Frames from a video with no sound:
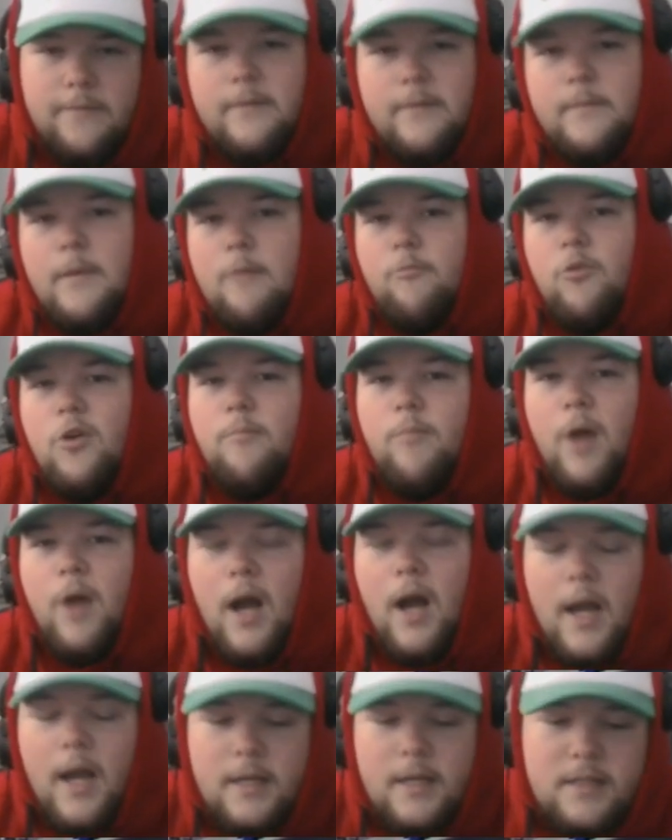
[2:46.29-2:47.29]
from my boy
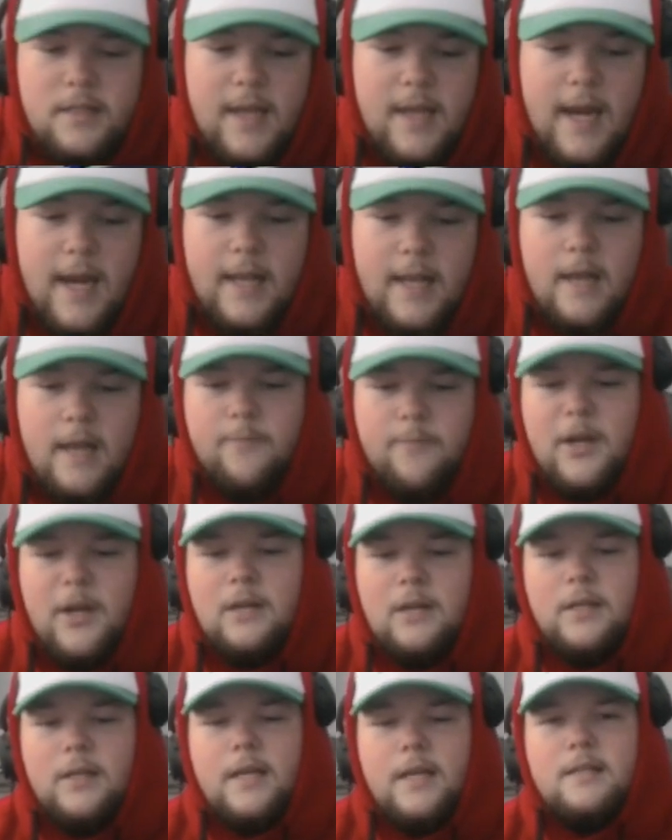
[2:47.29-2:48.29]
Bond saying that
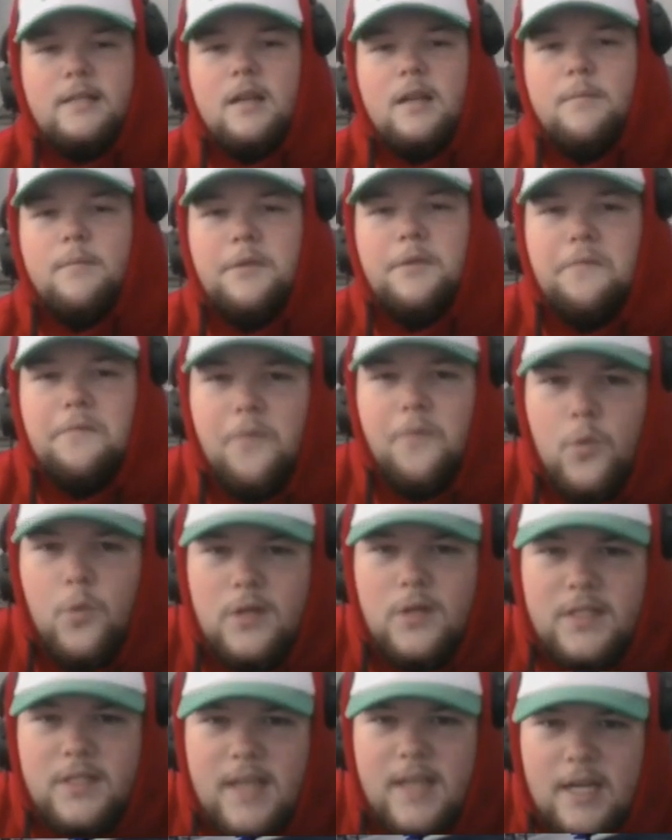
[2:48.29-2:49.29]
apparently it's going to be
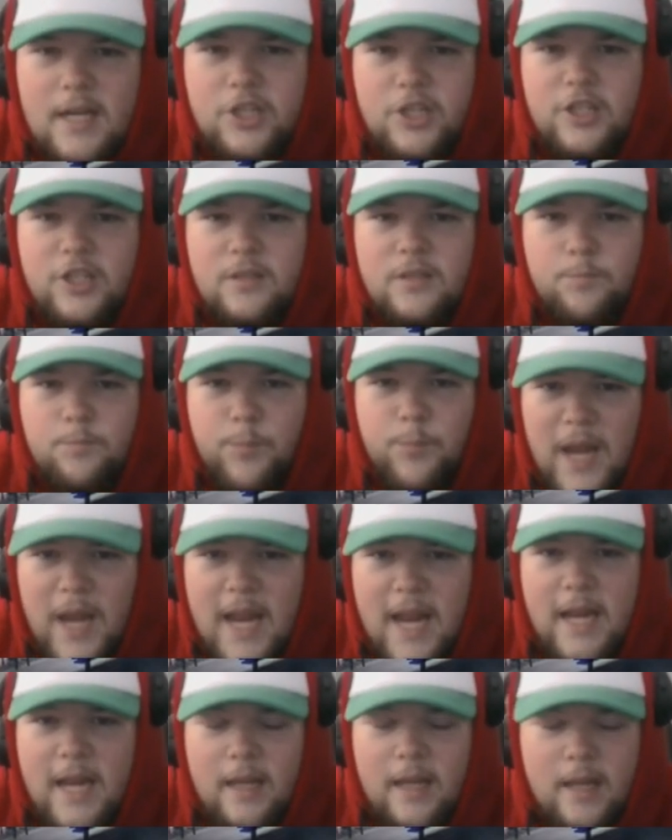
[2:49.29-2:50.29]
four sections
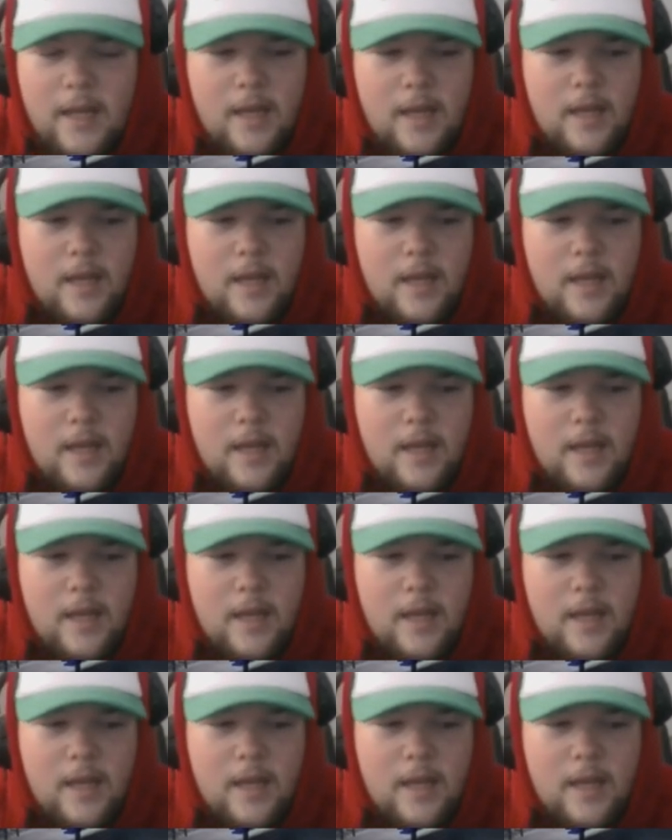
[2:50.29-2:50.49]
big.